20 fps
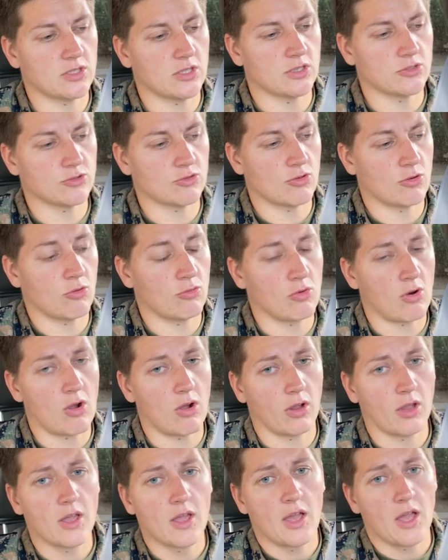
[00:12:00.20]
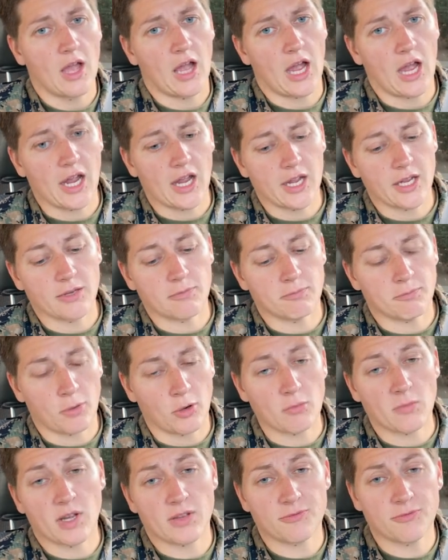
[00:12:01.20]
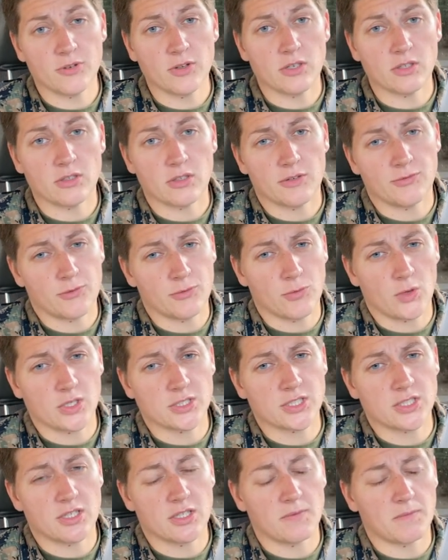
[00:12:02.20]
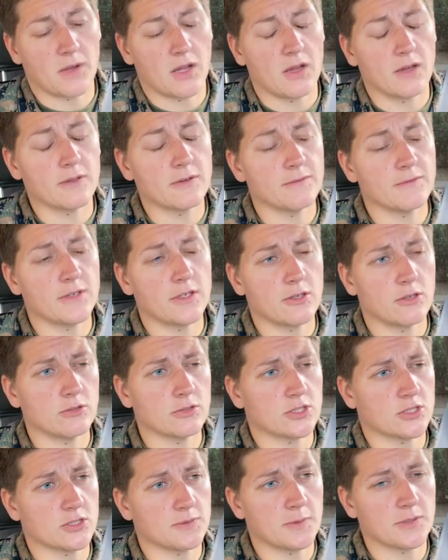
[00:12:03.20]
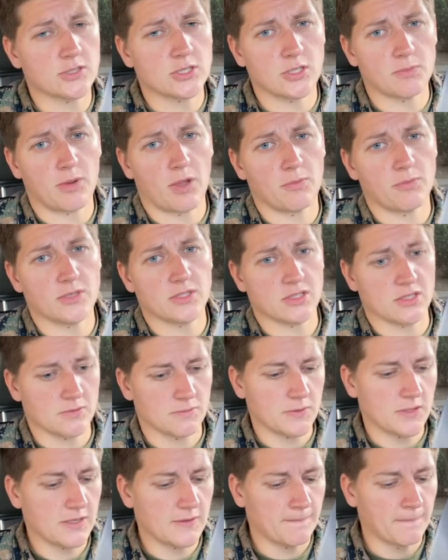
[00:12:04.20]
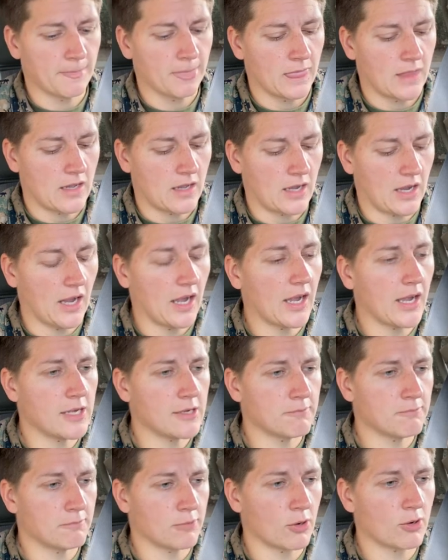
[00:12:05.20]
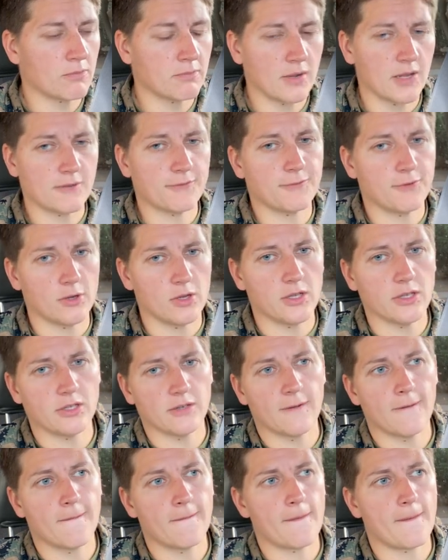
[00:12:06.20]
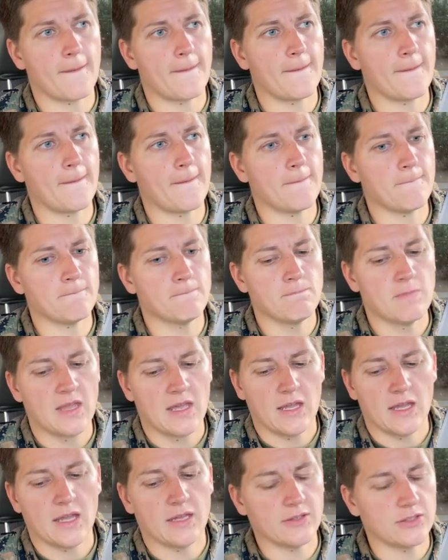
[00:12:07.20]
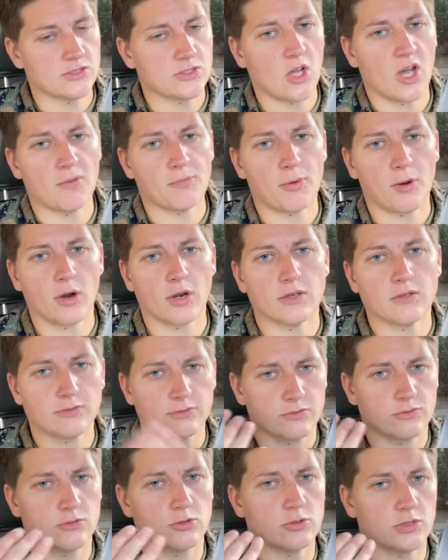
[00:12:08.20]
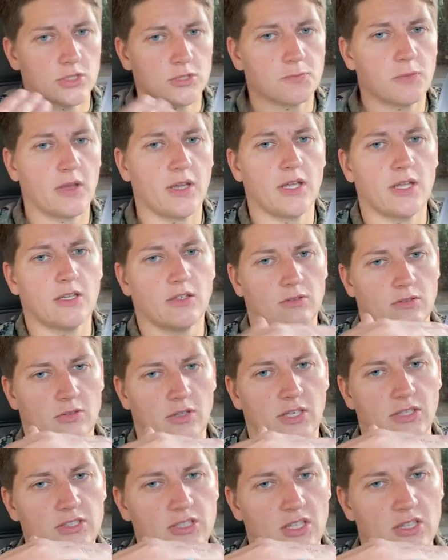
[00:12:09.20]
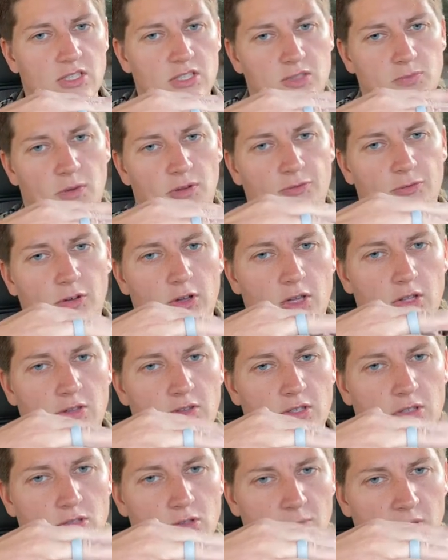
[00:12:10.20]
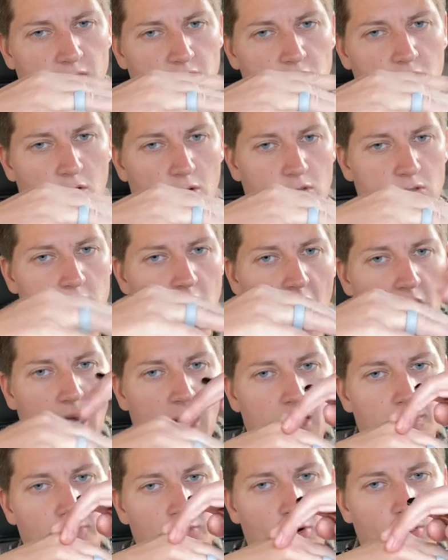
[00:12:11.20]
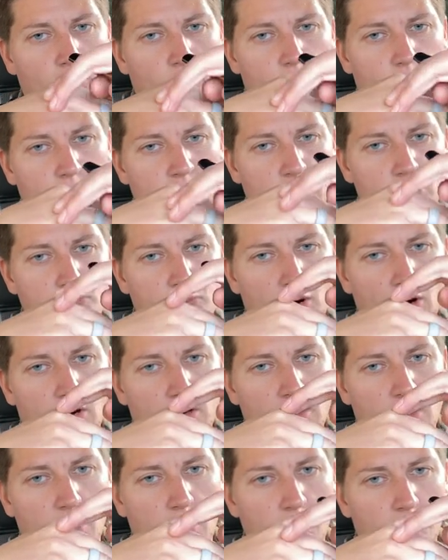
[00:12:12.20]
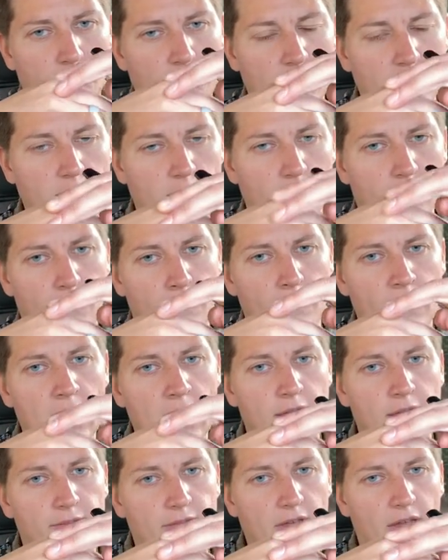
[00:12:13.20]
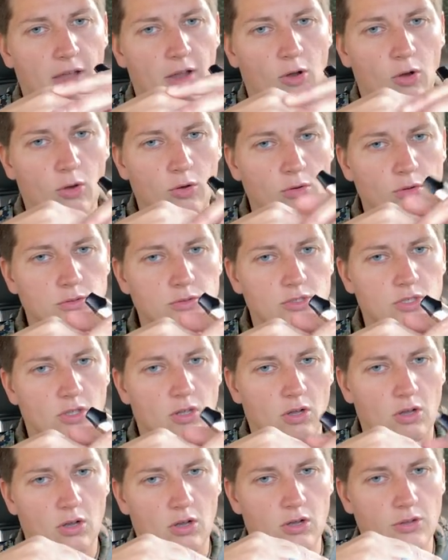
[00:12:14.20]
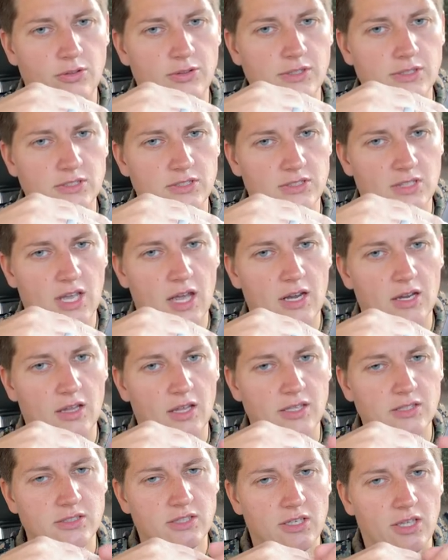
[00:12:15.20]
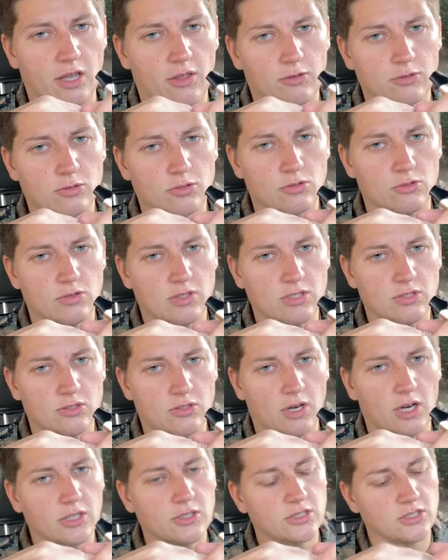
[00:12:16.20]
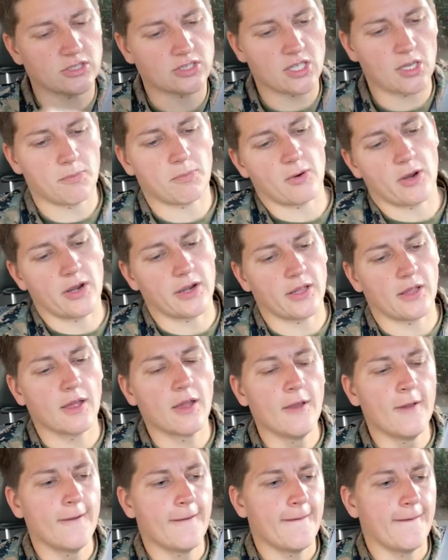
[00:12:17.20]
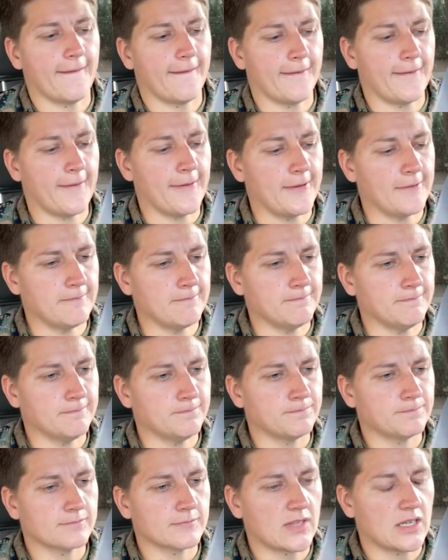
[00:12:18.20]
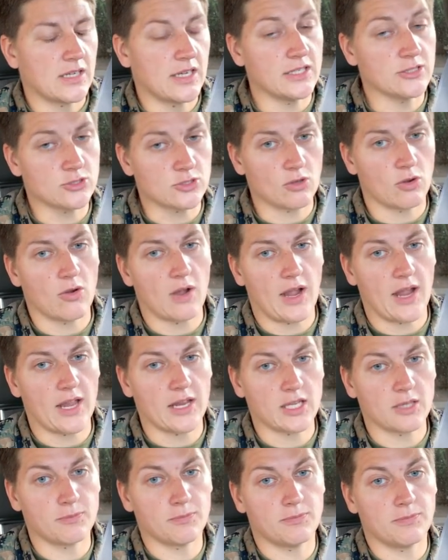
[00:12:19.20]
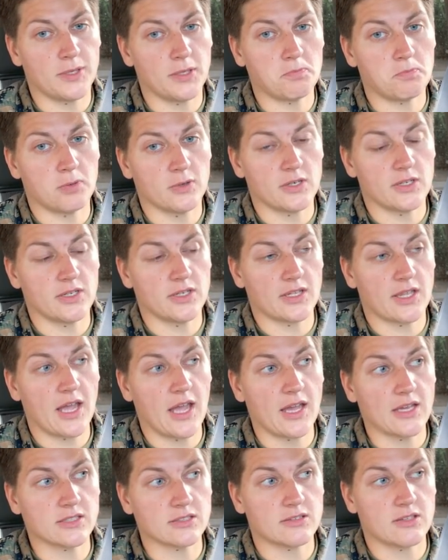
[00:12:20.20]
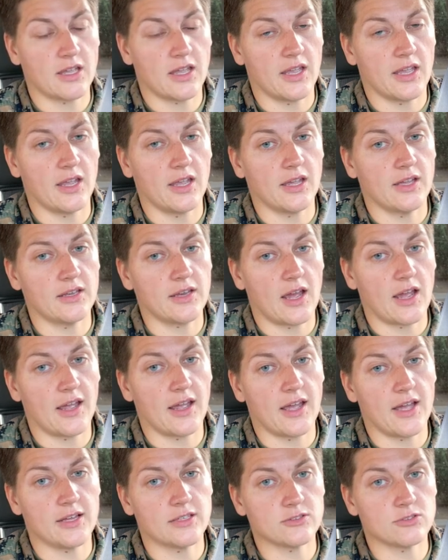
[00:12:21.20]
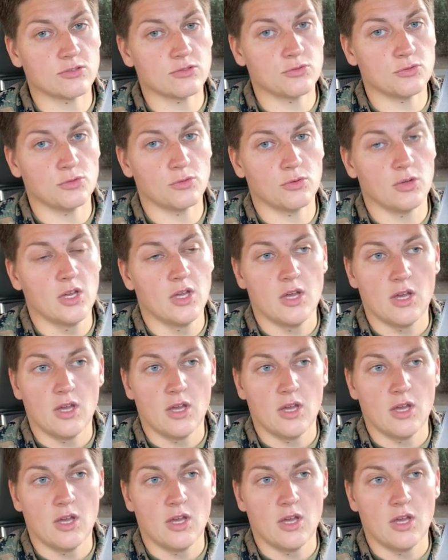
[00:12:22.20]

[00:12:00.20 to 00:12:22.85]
does go wrong. I broke my foot. If you watch any of my other videos, especially about BCP, I broke my foot in the top part. To explain, like say this is my foot, these are my toes. I broke this part up here that holds all these kind of like together. So these are actually separating. And so I had to be put in a cast, and I had to,